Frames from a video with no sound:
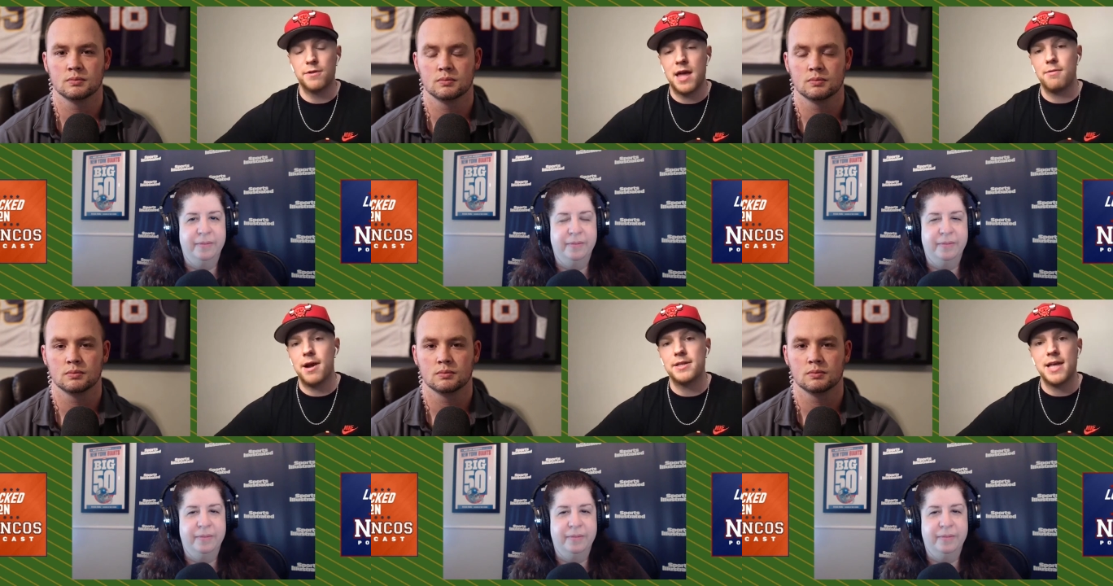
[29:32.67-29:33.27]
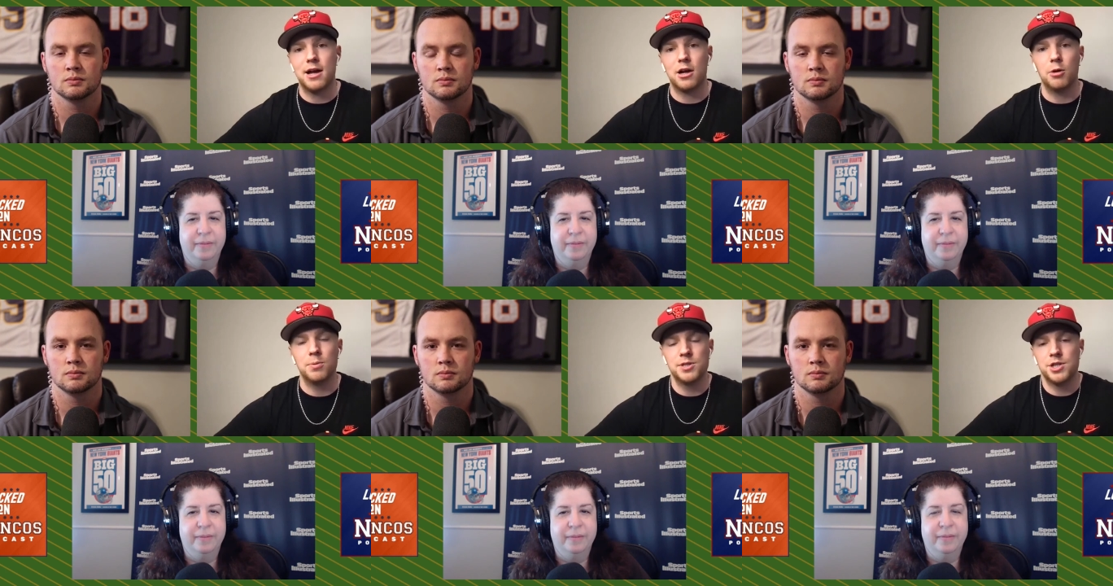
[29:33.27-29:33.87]
Speaker 1: for that right tackle
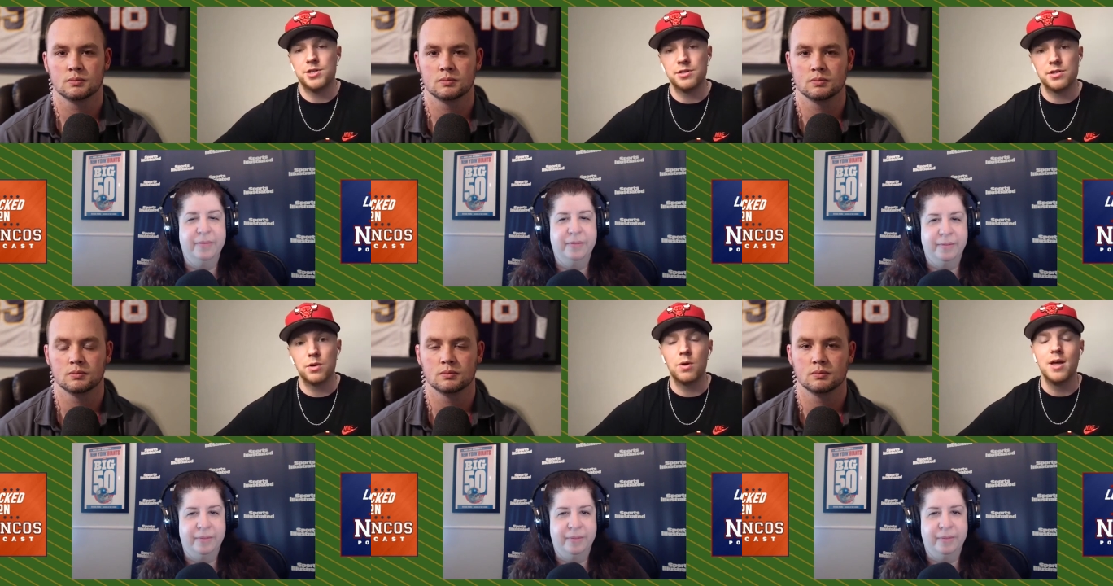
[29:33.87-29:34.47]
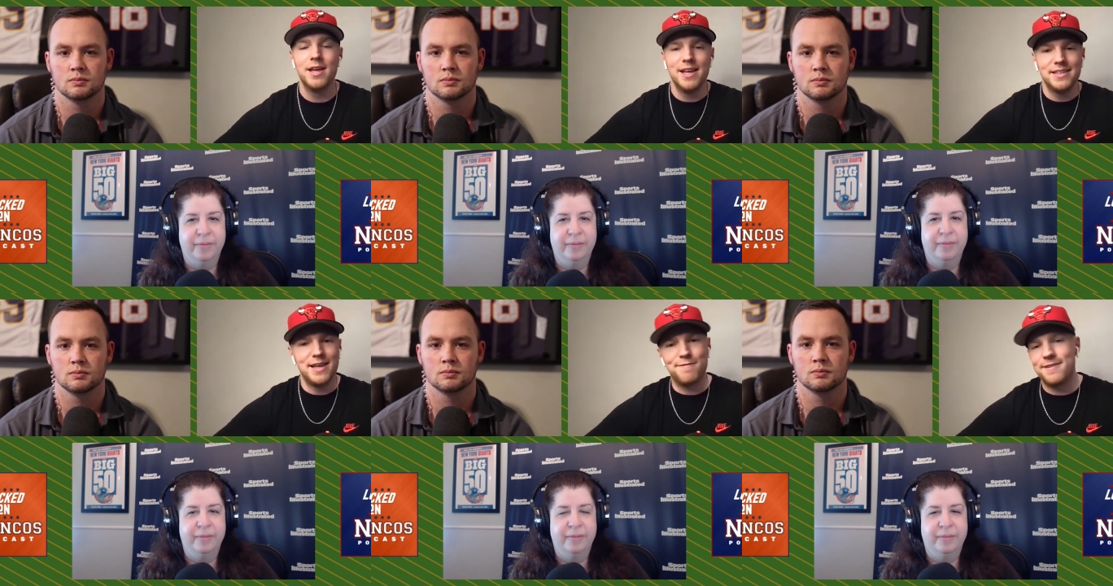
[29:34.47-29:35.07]
position. So
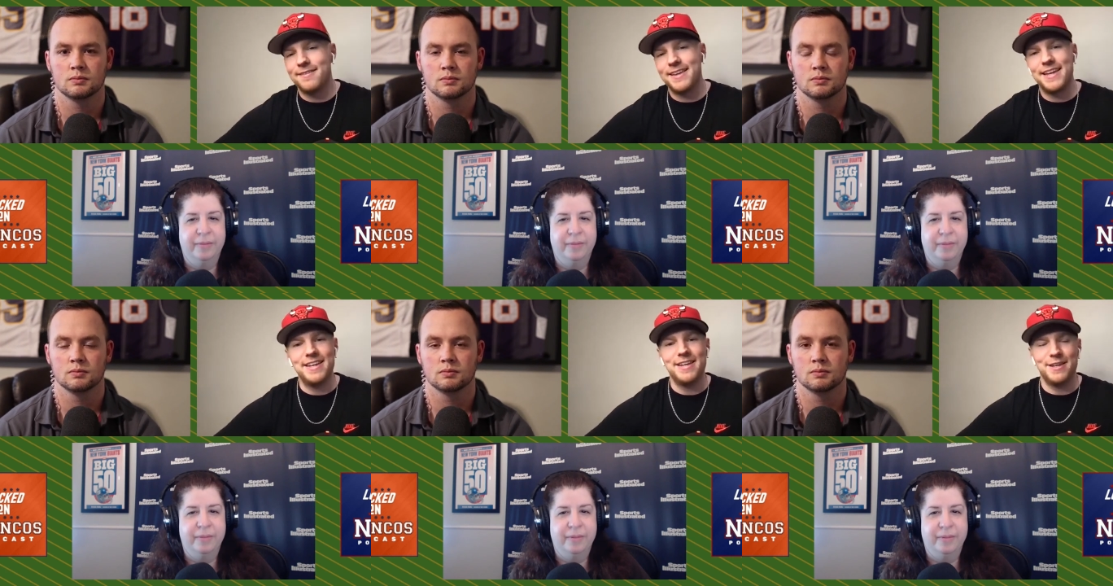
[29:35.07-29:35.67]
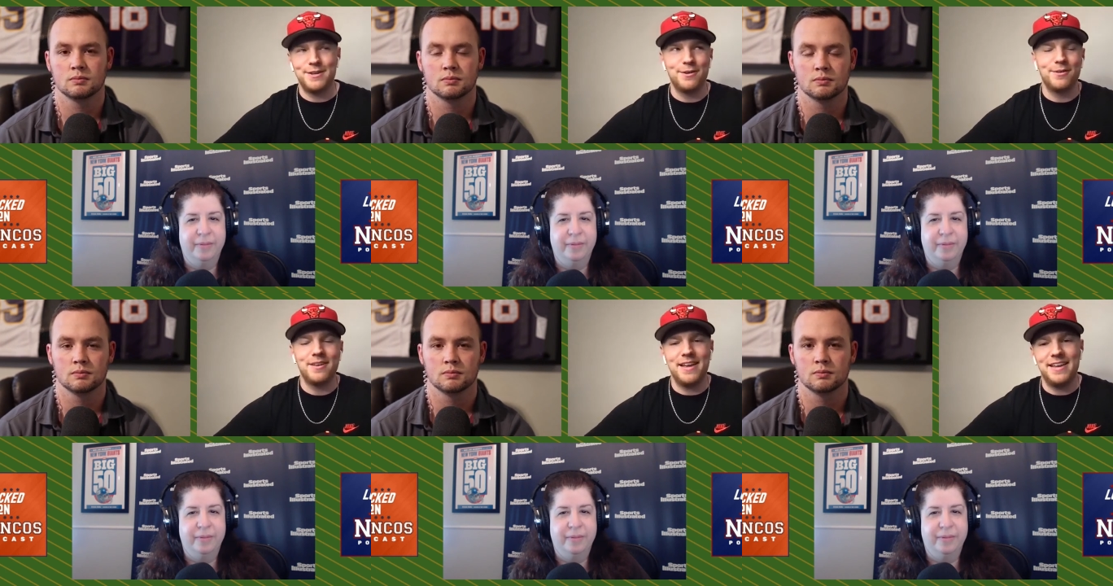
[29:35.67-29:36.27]
definitely, you know,